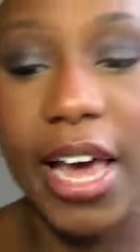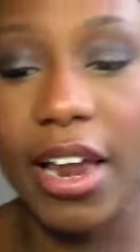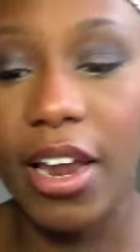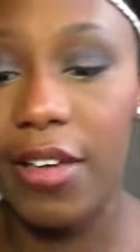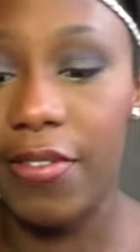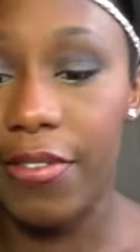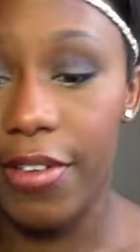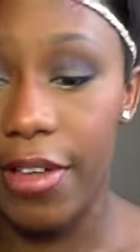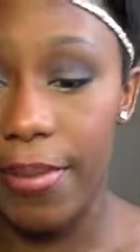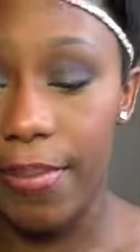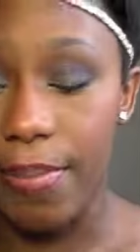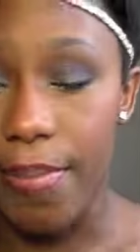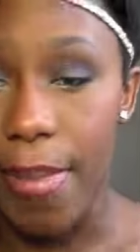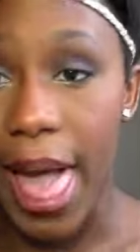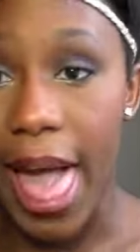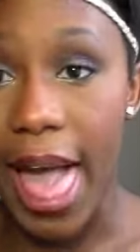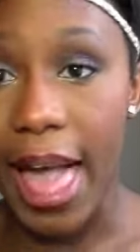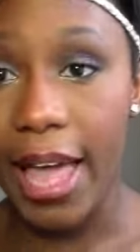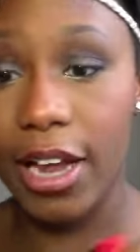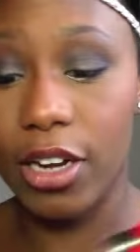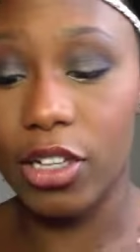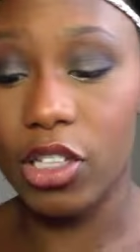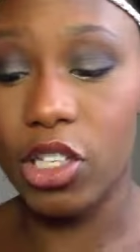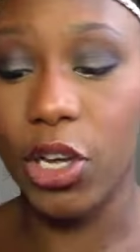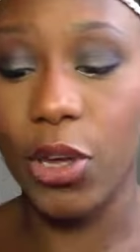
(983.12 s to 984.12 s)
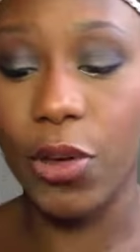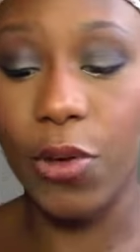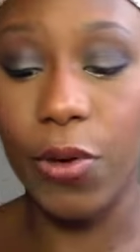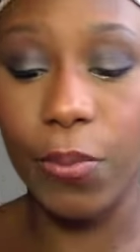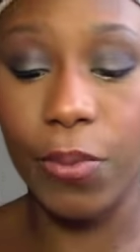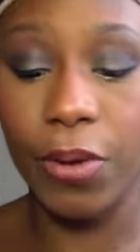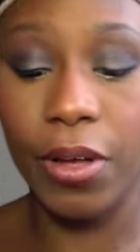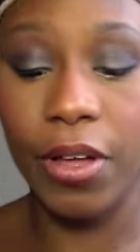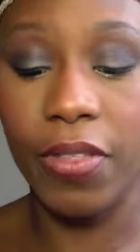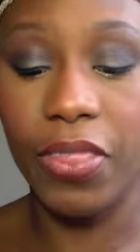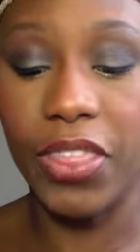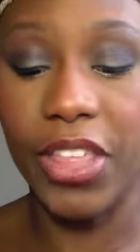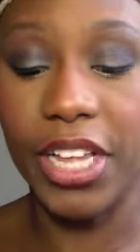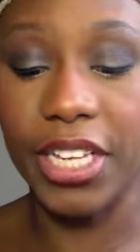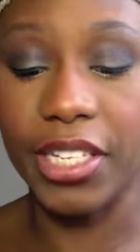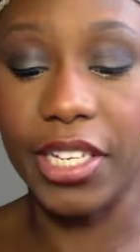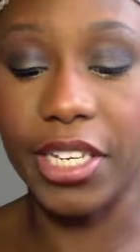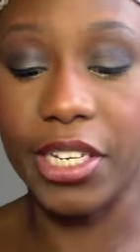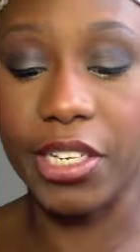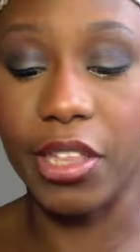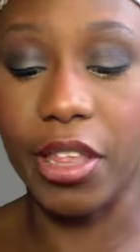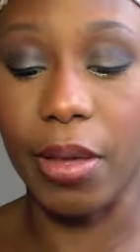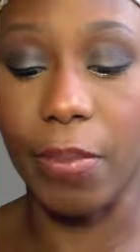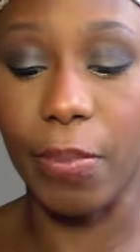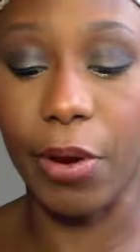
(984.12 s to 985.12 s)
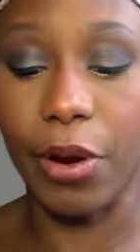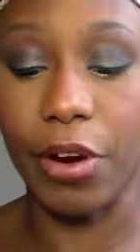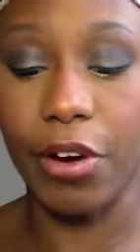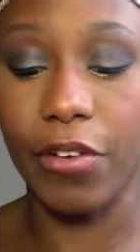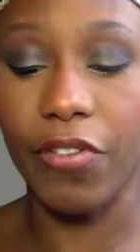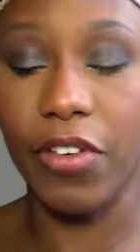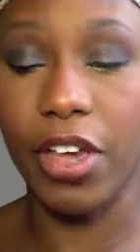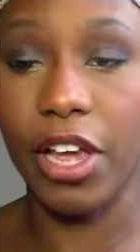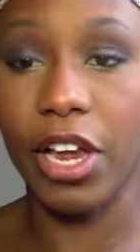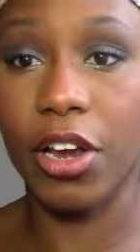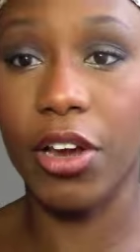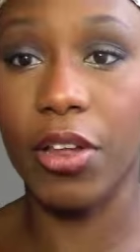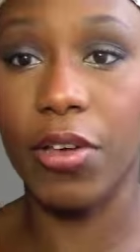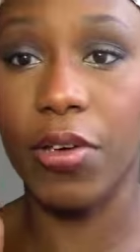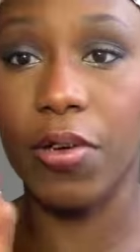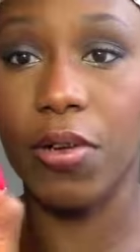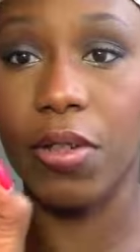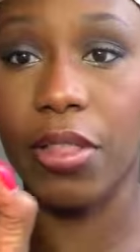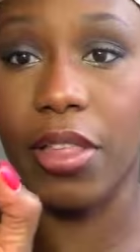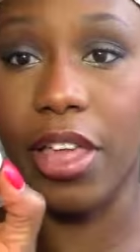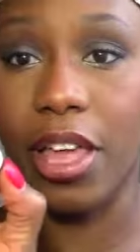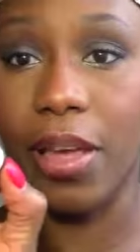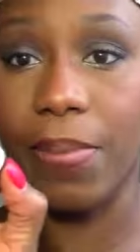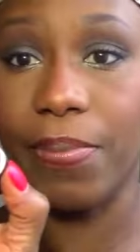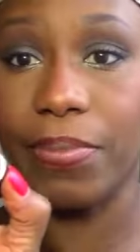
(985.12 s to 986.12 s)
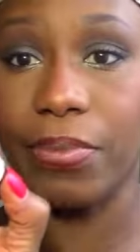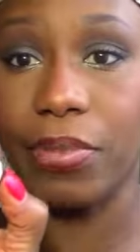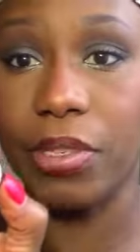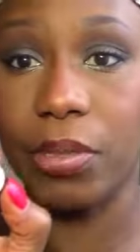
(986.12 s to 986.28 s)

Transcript: out of it MAC taupe this is the perfect nude lip